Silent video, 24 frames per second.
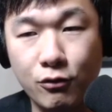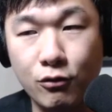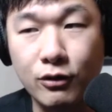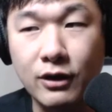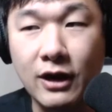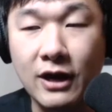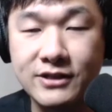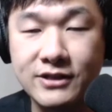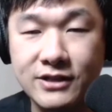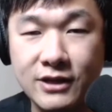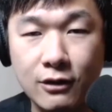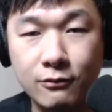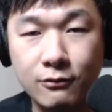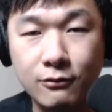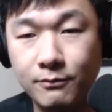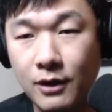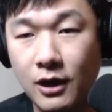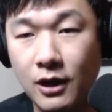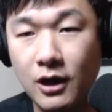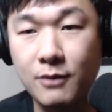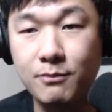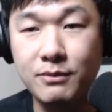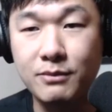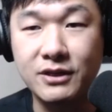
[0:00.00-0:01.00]
guys out
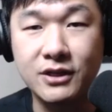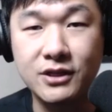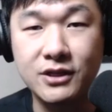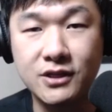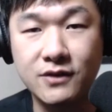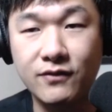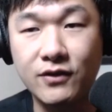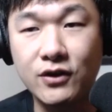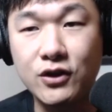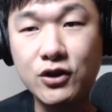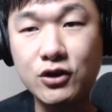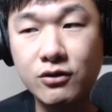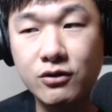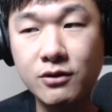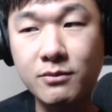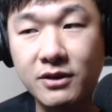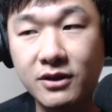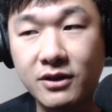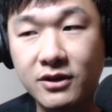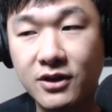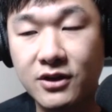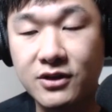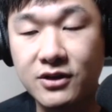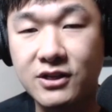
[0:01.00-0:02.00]
because of injury,
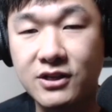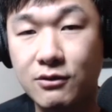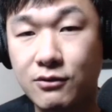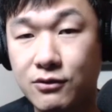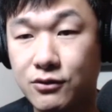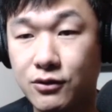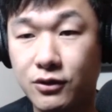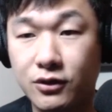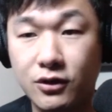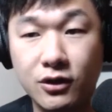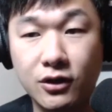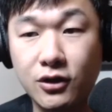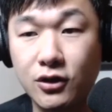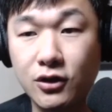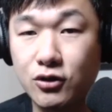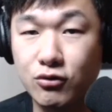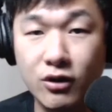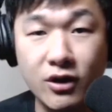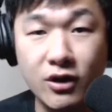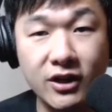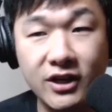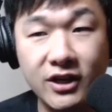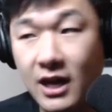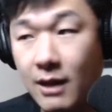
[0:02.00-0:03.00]
because he was looking good in
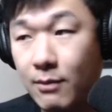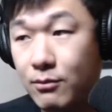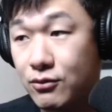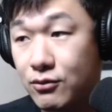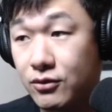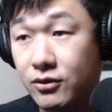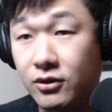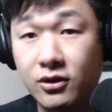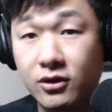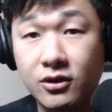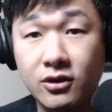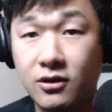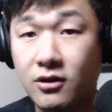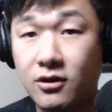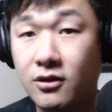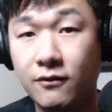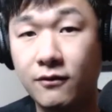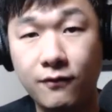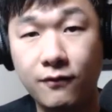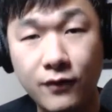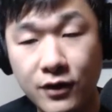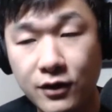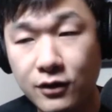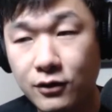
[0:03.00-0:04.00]
training camp, he was looking good on the
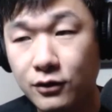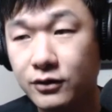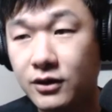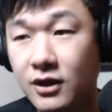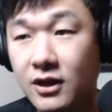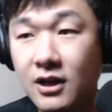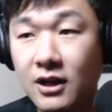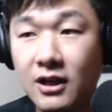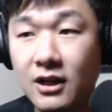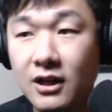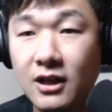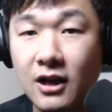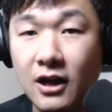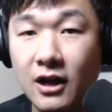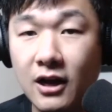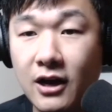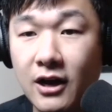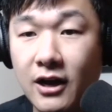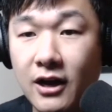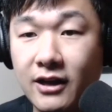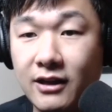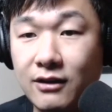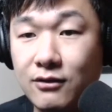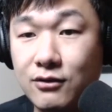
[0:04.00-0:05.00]
field.
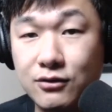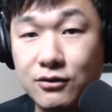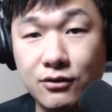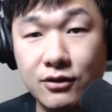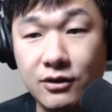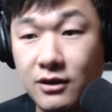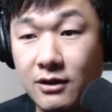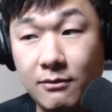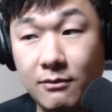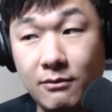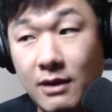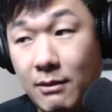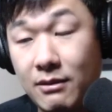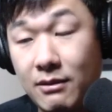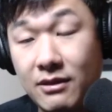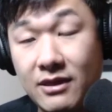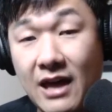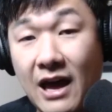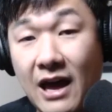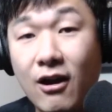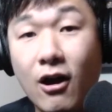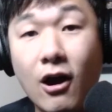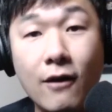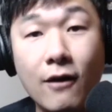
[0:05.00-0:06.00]
He was in, I mean,
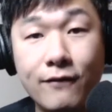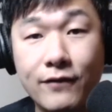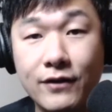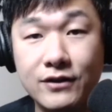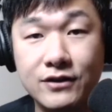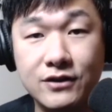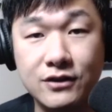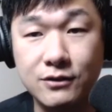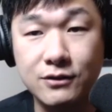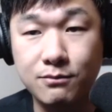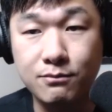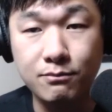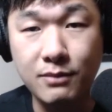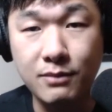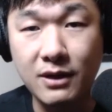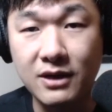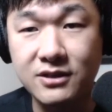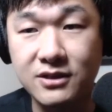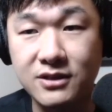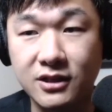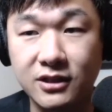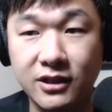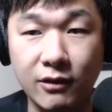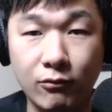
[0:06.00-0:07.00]
that offense is
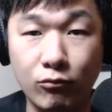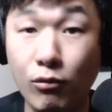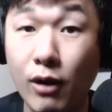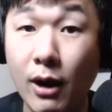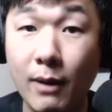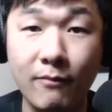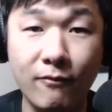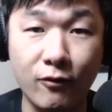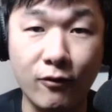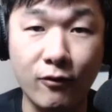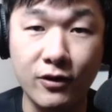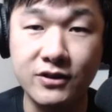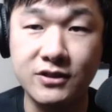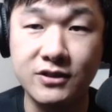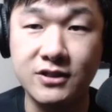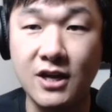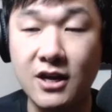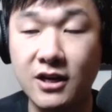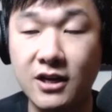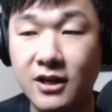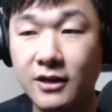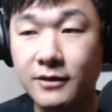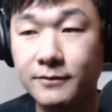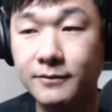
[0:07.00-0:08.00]
basically ripe for his
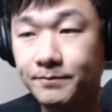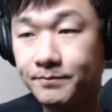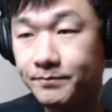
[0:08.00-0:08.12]
taking.